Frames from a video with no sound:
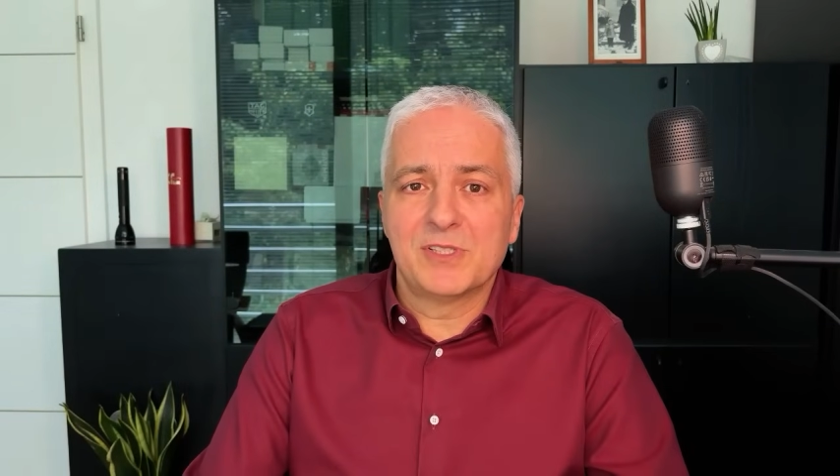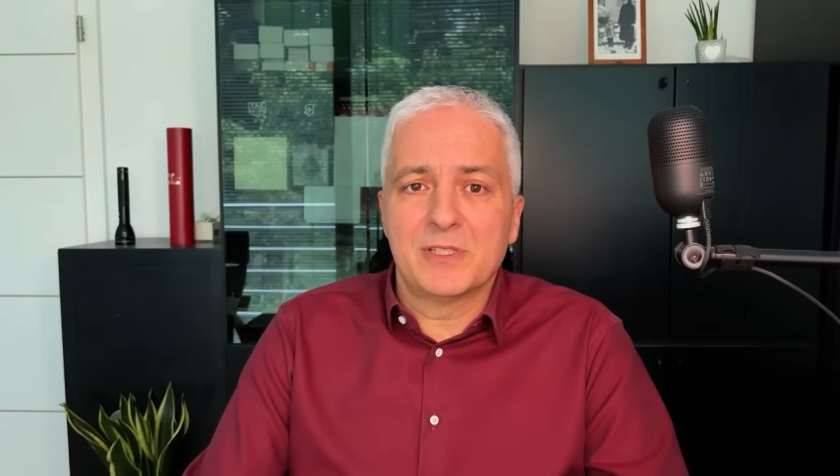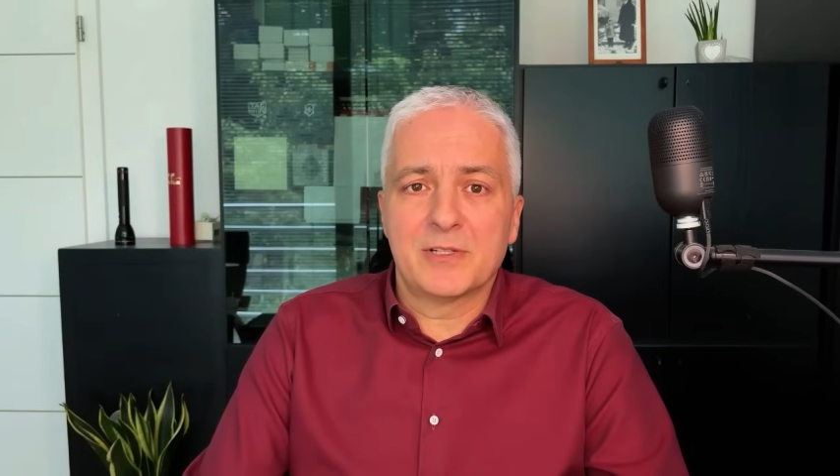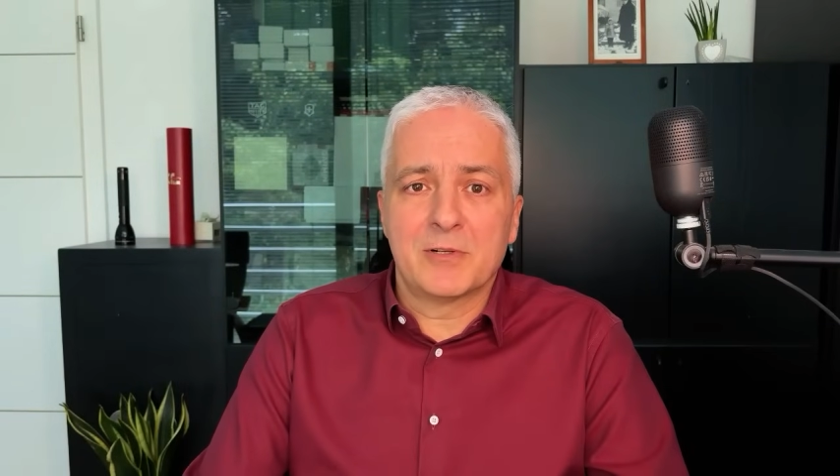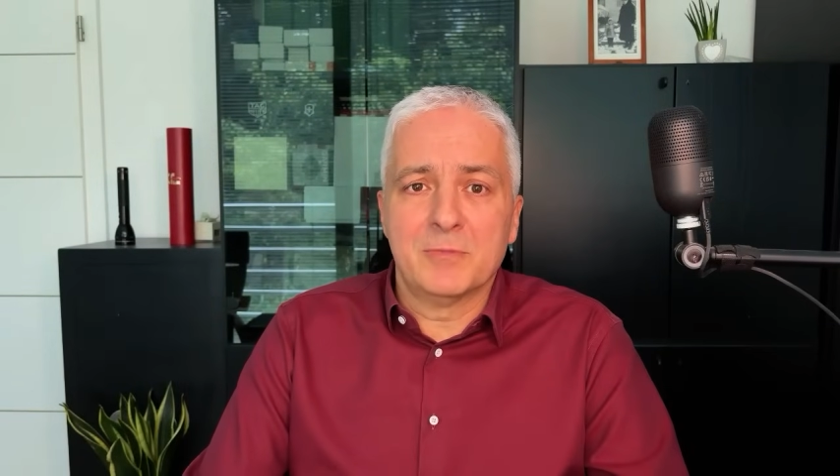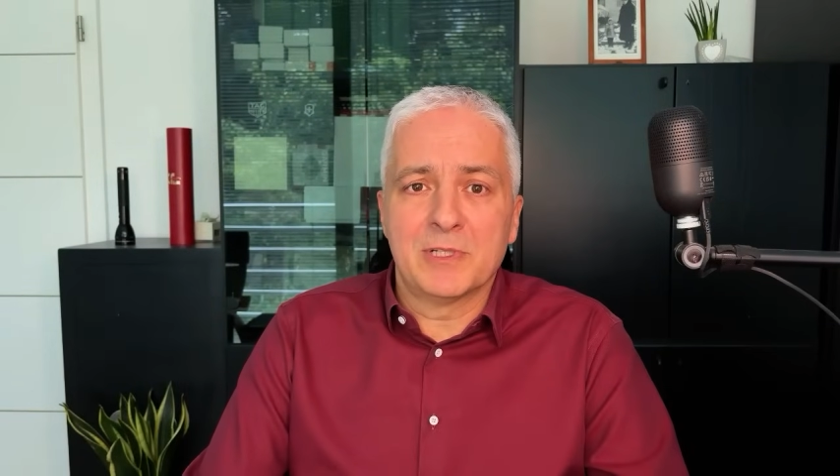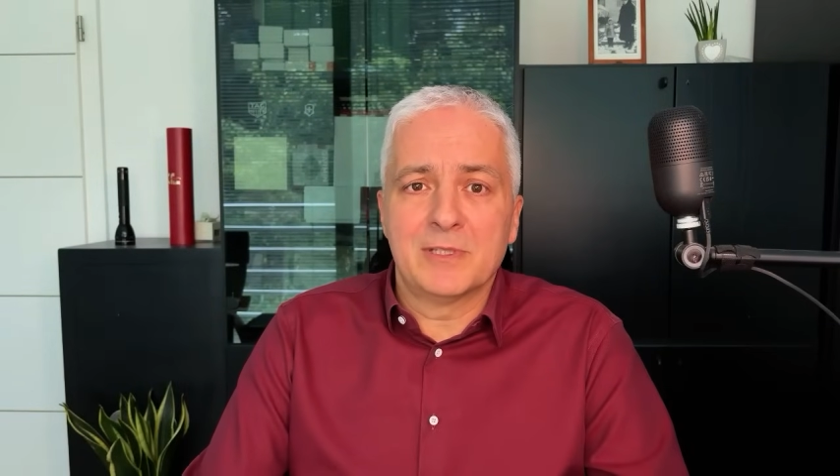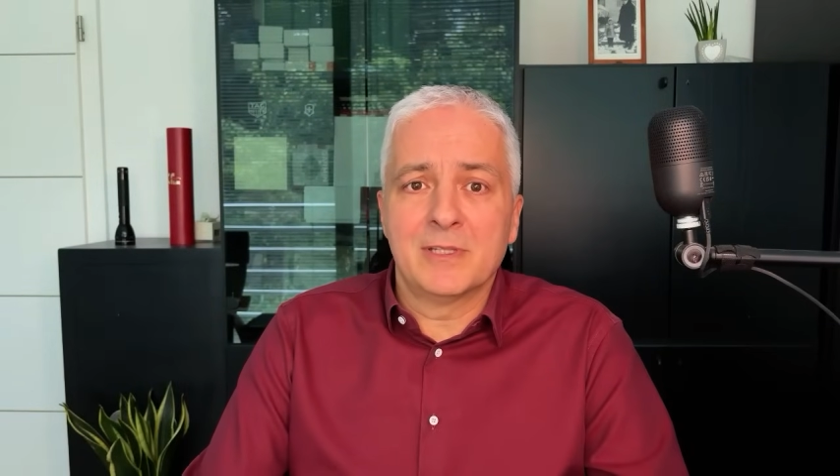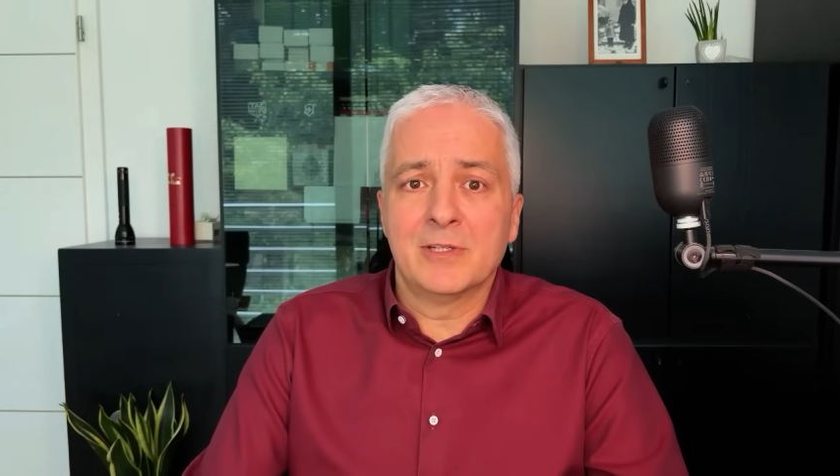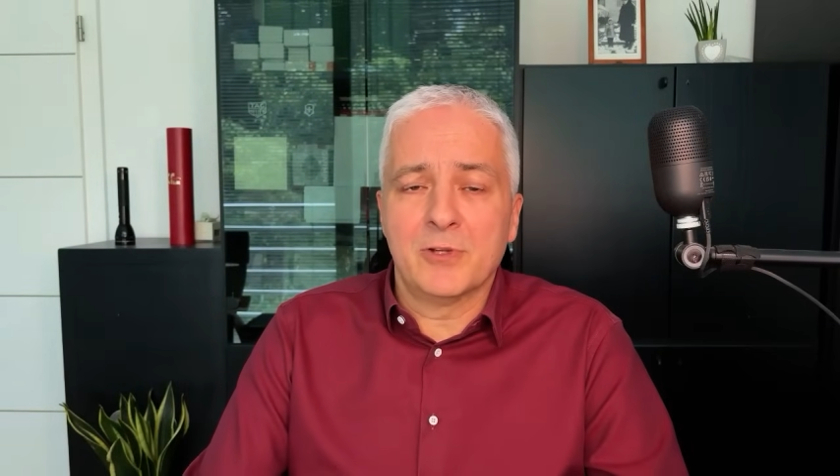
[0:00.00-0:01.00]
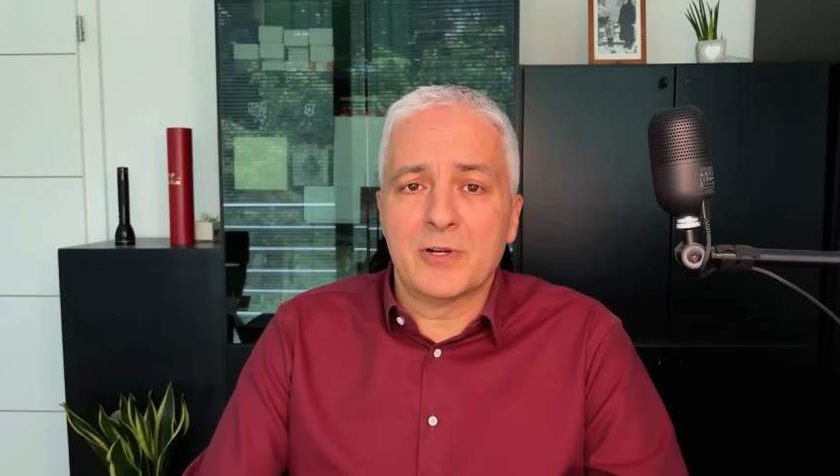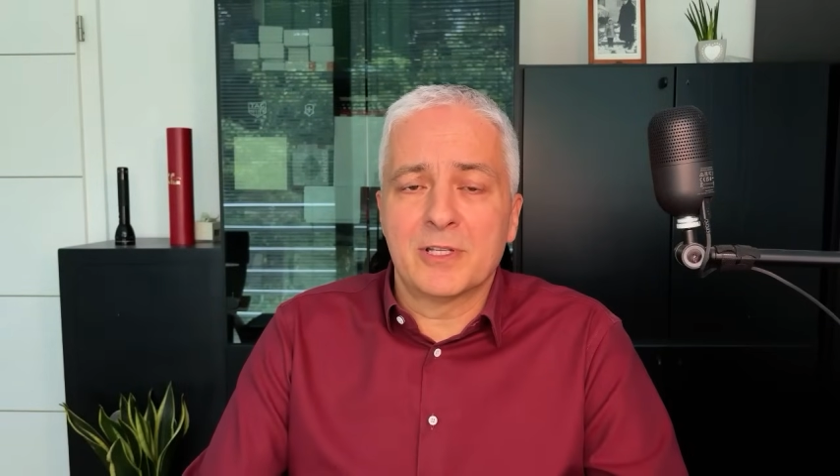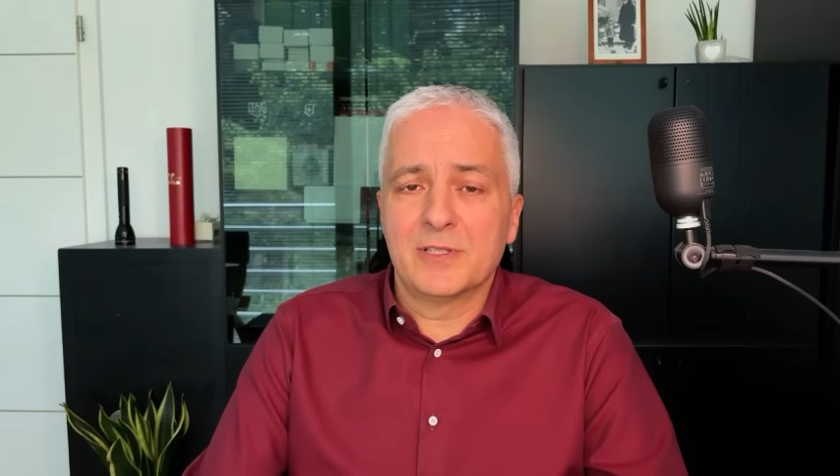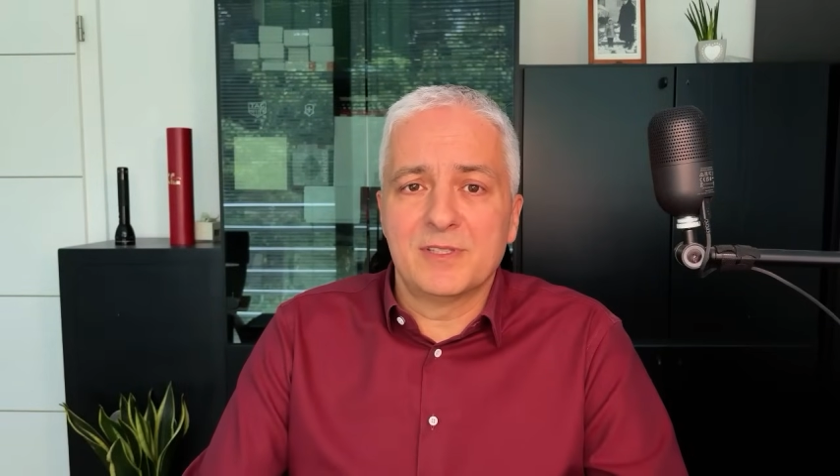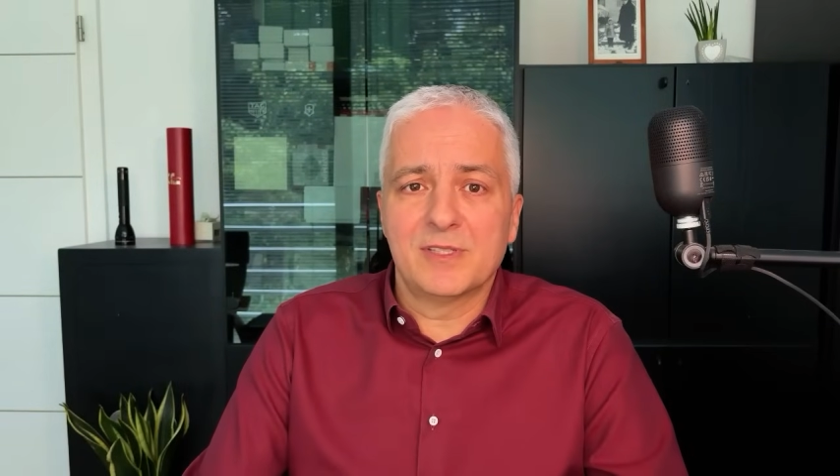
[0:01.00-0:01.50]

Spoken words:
that are completely ignoring this